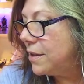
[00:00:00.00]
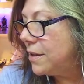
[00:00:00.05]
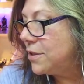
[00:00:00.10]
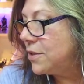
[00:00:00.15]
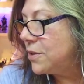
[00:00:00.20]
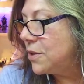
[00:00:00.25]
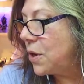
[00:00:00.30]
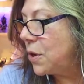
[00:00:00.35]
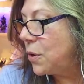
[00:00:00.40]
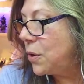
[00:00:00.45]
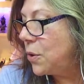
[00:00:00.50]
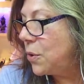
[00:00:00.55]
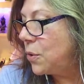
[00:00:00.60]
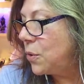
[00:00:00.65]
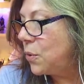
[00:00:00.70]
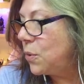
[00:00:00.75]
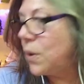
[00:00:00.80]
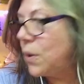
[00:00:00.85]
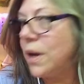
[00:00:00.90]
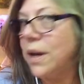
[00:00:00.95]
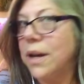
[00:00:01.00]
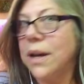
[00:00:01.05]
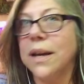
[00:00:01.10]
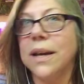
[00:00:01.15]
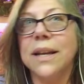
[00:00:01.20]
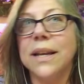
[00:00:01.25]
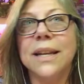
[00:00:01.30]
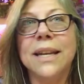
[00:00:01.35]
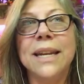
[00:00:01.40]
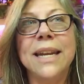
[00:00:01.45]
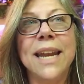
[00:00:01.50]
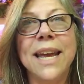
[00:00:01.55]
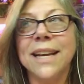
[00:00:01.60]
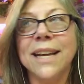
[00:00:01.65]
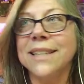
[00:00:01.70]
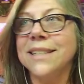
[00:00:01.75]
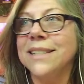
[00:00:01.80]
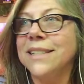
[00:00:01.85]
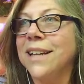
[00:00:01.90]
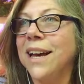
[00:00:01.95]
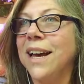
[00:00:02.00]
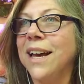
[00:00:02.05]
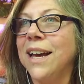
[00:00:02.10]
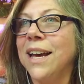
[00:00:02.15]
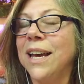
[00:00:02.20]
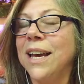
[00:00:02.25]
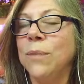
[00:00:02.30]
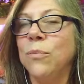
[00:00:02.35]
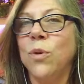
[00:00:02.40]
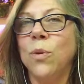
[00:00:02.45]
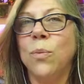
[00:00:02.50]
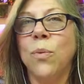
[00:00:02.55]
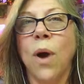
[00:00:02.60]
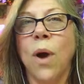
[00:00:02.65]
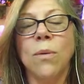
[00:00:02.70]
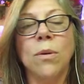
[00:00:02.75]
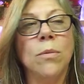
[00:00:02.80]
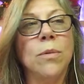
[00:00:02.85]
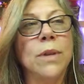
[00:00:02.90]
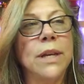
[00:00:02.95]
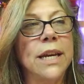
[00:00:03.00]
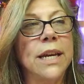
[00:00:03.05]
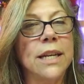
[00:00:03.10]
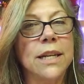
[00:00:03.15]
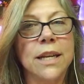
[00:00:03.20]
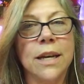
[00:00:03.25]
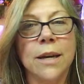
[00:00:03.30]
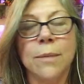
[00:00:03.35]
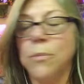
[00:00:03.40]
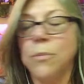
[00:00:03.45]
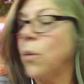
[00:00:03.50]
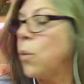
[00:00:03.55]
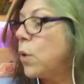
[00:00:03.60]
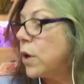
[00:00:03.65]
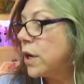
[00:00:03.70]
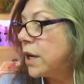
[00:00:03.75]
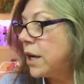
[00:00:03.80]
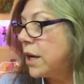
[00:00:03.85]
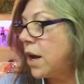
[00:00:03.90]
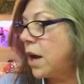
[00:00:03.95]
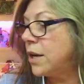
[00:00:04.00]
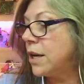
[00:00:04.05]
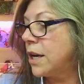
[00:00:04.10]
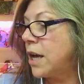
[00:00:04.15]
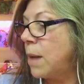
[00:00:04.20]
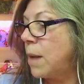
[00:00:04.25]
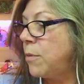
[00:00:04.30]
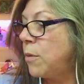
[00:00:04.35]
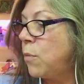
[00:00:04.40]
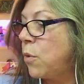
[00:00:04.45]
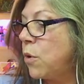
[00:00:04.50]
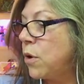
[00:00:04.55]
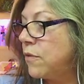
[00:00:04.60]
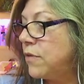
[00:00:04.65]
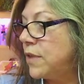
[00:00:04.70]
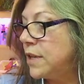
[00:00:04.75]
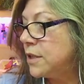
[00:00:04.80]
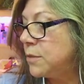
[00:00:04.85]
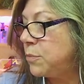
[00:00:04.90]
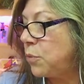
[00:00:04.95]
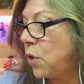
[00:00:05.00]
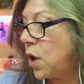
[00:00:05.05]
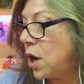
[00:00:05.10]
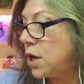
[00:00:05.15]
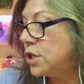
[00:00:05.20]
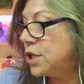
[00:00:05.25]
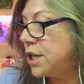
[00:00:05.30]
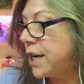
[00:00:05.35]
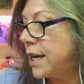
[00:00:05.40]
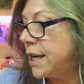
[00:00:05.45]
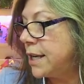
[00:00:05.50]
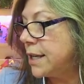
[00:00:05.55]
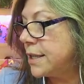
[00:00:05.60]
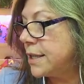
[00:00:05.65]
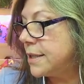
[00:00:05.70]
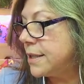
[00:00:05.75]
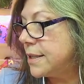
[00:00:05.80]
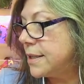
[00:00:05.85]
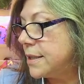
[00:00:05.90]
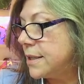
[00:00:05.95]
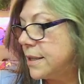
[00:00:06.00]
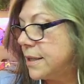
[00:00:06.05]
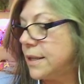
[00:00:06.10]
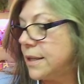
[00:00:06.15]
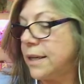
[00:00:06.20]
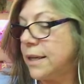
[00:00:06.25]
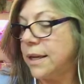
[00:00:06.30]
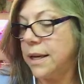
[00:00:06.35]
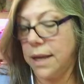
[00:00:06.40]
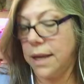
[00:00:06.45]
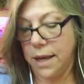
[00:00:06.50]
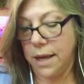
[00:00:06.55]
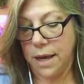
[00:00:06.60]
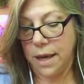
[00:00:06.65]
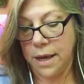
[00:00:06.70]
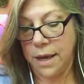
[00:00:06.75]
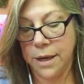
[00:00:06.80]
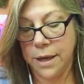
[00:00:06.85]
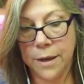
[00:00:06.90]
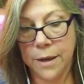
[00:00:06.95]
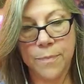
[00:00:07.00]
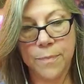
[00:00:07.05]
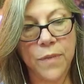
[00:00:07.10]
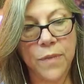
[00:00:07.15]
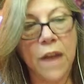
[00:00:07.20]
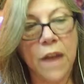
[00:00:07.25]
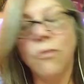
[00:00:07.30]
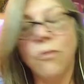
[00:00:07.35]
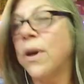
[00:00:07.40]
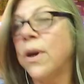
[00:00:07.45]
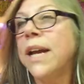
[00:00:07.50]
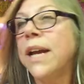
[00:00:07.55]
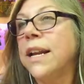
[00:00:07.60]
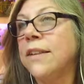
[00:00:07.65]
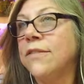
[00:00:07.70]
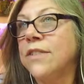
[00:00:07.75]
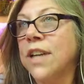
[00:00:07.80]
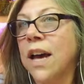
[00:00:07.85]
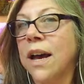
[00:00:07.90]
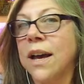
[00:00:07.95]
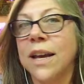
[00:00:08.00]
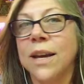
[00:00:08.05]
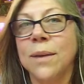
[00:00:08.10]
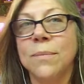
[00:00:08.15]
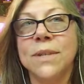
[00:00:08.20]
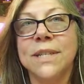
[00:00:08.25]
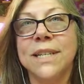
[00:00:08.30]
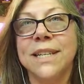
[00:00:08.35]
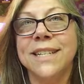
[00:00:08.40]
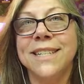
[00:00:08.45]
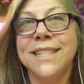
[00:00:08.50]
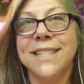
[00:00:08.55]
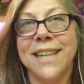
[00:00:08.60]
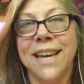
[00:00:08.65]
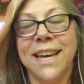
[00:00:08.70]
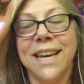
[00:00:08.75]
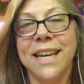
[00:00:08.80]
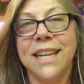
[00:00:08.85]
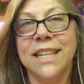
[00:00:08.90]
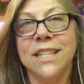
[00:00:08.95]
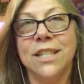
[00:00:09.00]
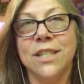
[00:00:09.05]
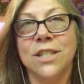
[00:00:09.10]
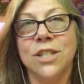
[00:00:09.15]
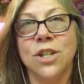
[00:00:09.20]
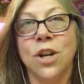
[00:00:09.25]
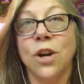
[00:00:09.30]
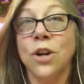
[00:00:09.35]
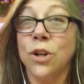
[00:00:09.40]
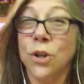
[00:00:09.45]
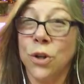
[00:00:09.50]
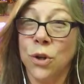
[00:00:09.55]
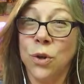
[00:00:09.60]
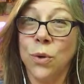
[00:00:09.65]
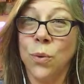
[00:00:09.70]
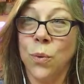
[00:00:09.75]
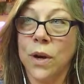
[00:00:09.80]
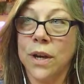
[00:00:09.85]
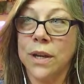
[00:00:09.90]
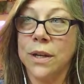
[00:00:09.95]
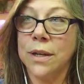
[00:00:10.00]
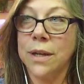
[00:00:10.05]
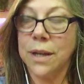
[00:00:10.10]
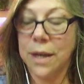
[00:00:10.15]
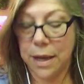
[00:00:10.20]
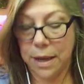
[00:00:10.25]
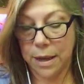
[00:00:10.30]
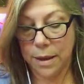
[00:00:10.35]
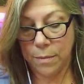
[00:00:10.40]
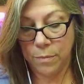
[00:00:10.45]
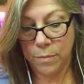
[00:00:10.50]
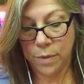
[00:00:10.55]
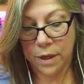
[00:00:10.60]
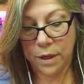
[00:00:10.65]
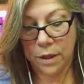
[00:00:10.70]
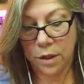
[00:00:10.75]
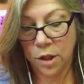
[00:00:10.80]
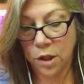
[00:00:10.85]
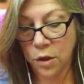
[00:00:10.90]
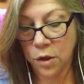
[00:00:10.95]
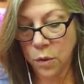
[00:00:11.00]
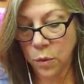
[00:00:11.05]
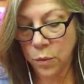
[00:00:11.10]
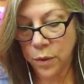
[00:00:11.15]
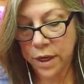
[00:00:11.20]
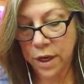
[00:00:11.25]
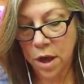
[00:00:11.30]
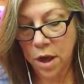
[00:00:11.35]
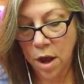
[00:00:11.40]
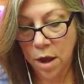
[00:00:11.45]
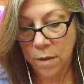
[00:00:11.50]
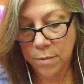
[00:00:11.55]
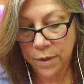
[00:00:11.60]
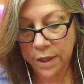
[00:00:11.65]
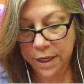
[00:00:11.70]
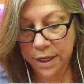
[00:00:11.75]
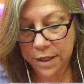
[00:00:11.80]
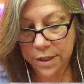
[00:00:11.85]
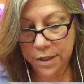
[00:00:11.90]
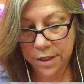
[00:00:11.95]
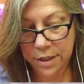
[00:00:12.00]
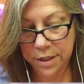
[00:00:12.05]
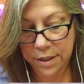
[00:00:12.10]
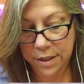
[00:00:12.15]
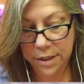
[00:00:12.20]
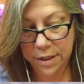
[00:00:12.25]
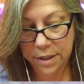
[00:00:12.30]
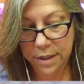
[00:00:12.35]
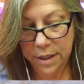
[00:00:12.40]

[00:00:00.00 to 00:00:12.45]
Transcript: So next time we'll probably end up working on a couple more of these projects. I've run out of time today to start a new one, but look what we accomplished.